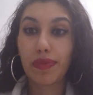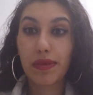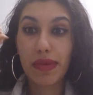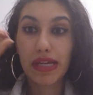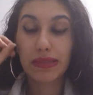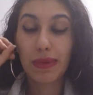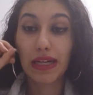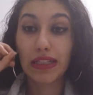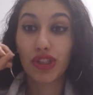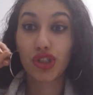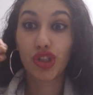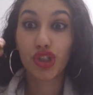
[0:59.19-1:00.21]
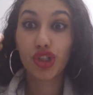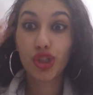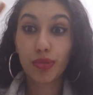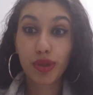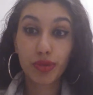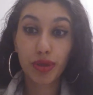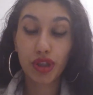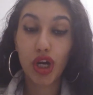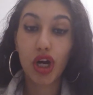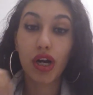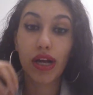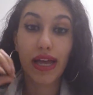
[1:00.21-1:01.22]
Makes my eyelashes look super duper
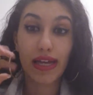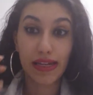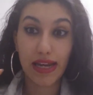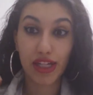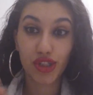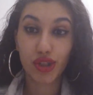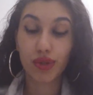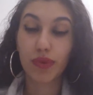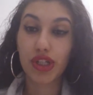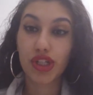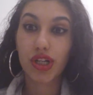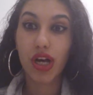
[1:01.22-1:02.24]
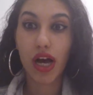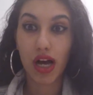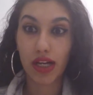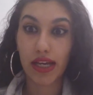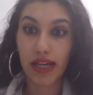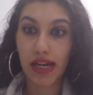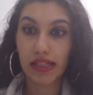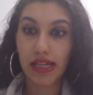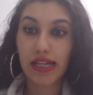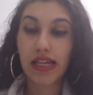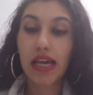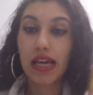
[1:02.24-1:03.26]
long and natural, which, again, I
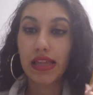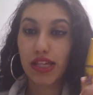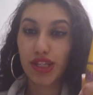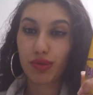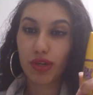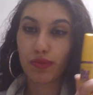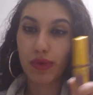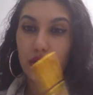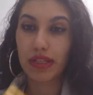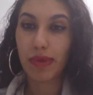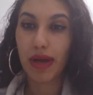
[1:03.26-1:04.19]
like. This one runs